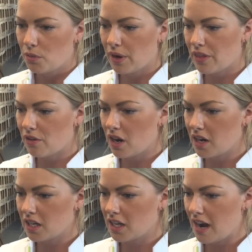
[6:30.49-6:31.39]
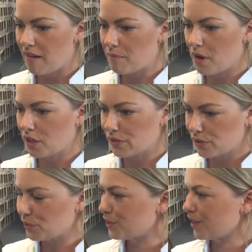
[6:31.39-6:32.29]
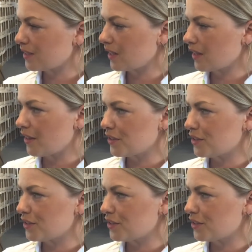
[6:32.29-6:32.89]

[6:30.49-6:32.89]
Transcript: where there are art schools and things like that,